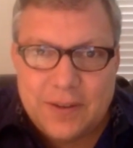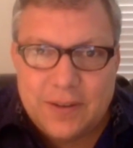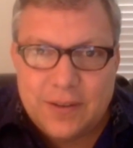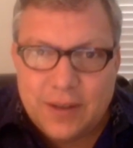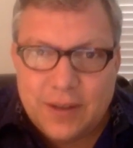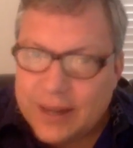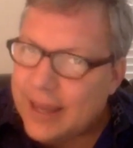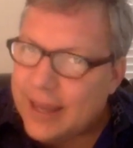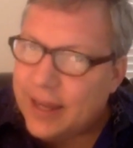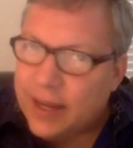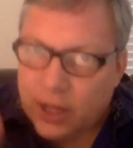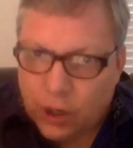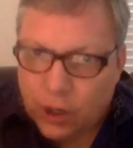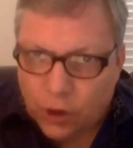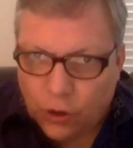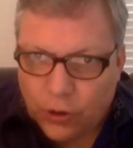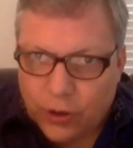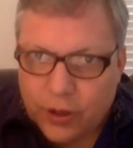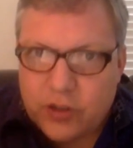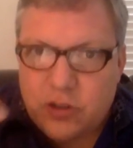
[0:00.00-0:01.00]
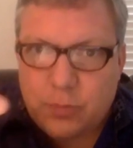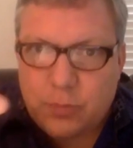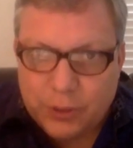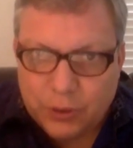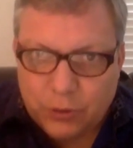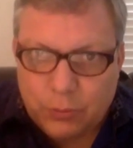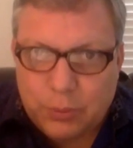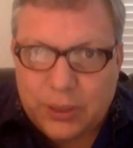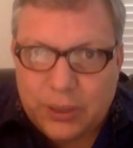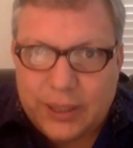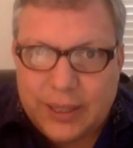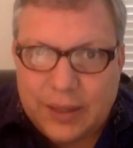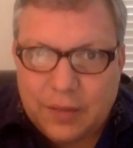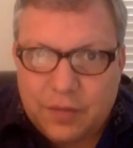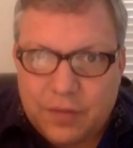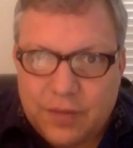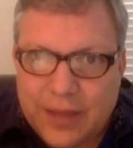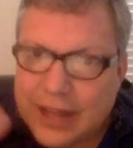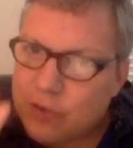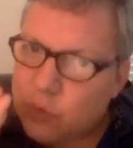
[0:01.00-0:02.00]
Again, encourage, build
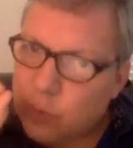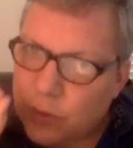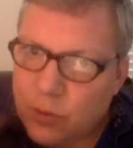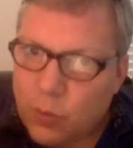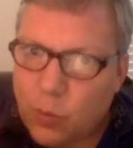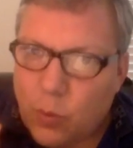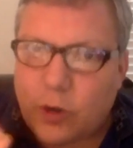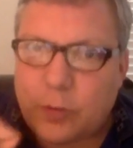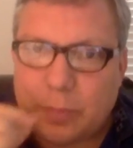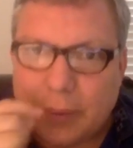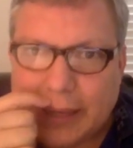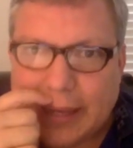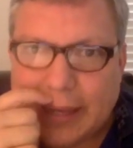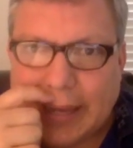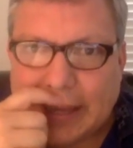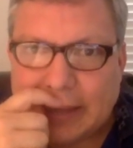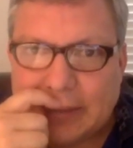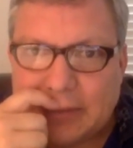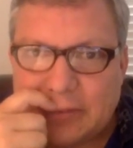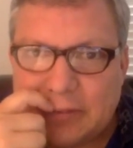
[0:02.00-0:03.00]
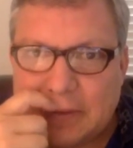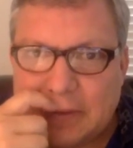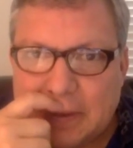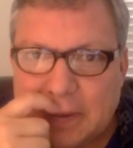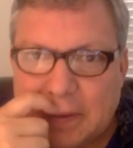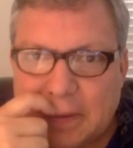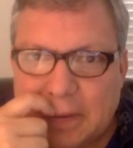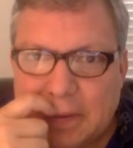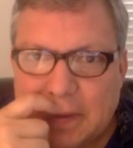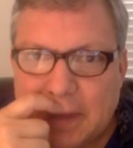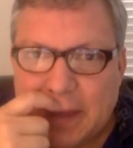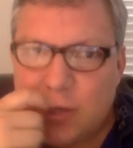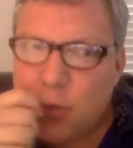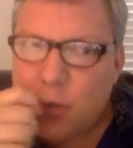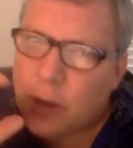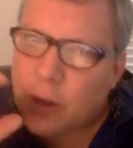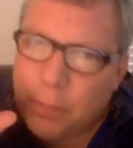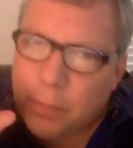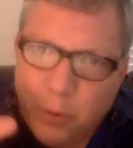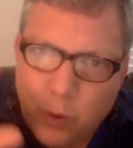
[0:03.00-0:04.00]
belief. That's where the work begins. And you
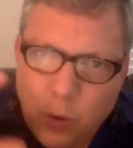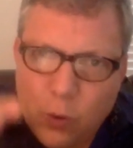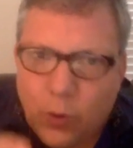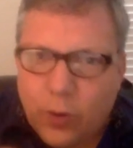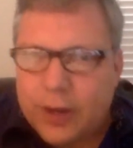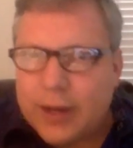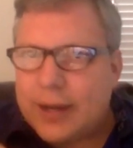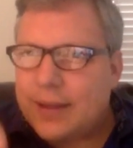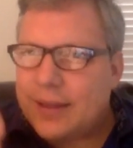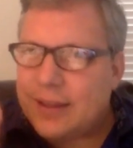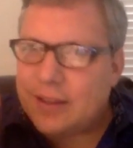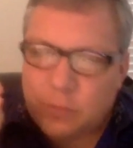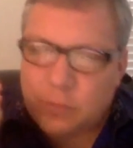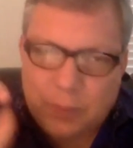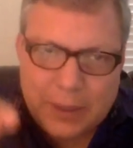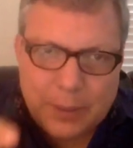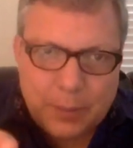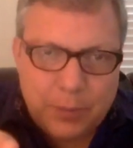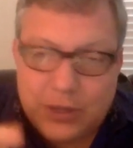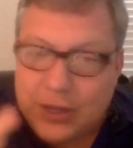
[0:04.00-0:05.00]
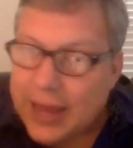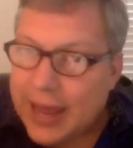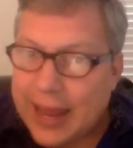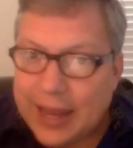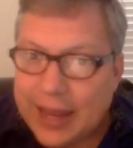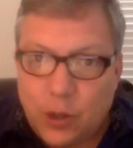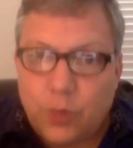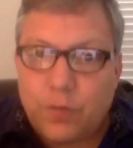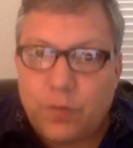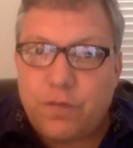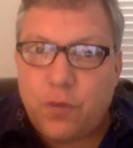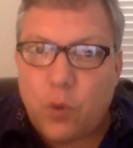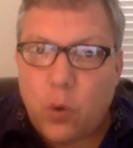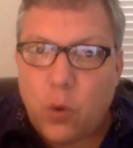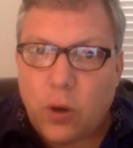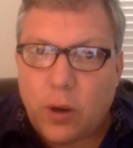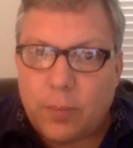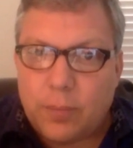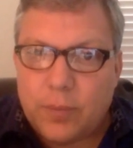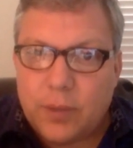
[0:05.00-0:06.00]
want to pour into these people. You can't do it
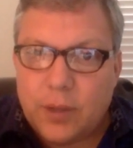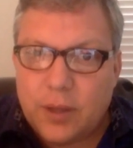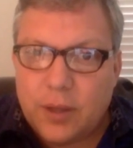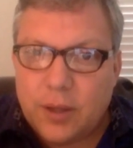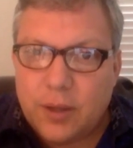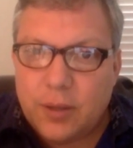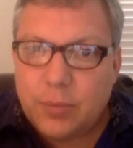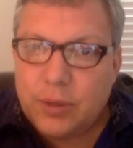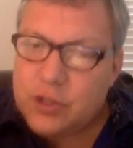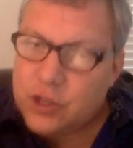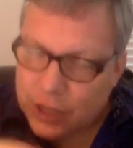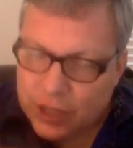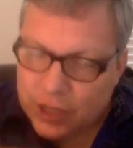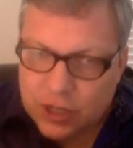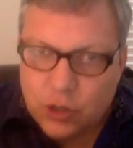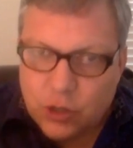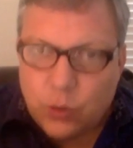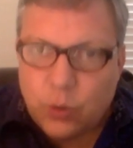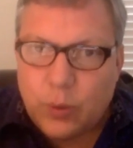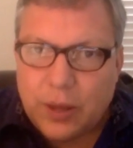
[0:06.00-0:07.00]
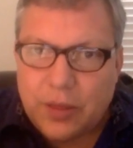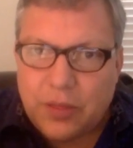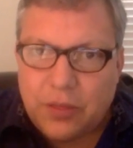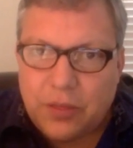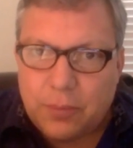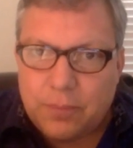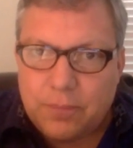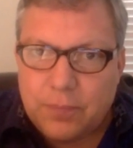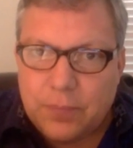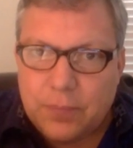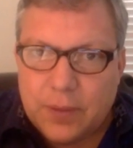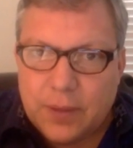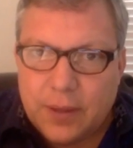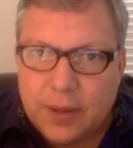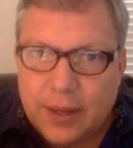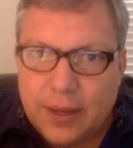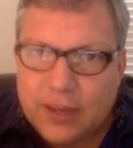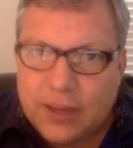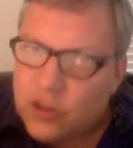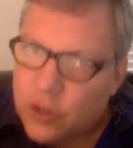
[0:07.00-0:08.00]
for them, but you can do it with them.
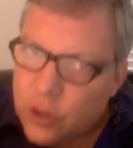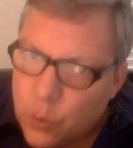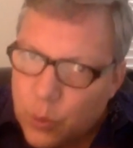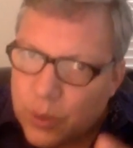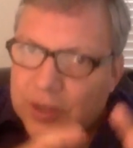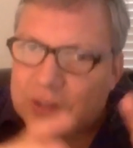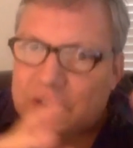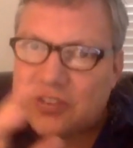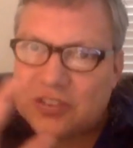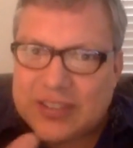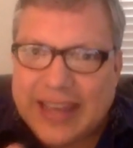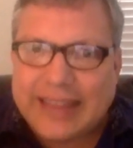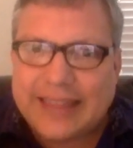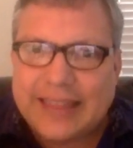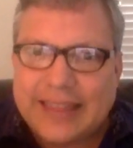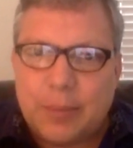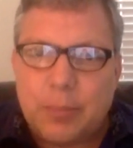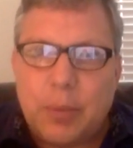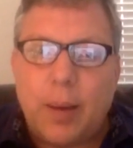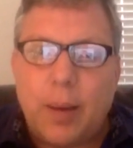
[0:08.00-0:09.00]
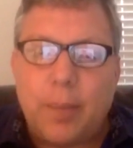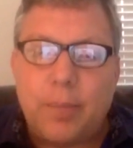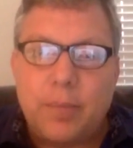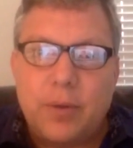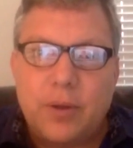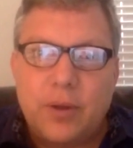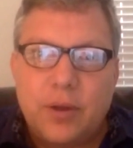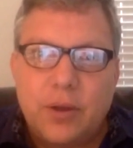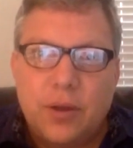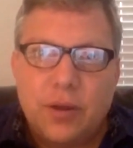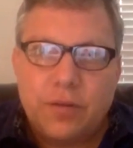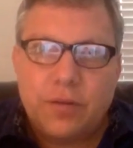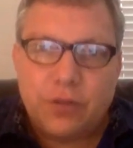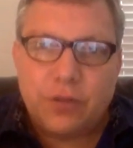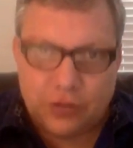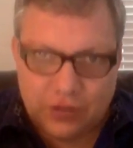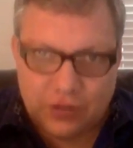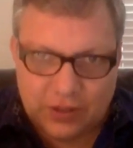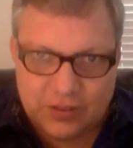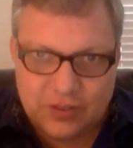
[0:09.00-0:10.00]
And so you want to set them up
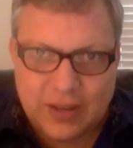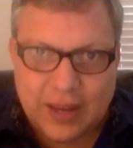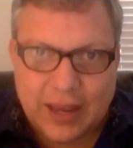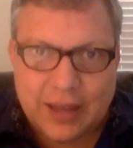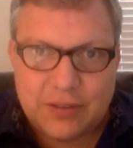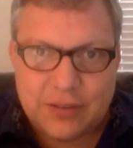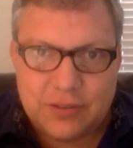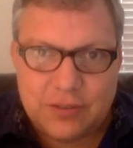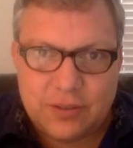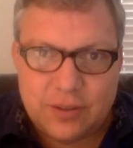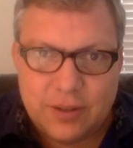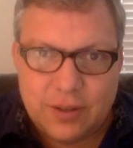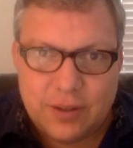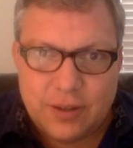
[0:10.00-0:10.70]
for success.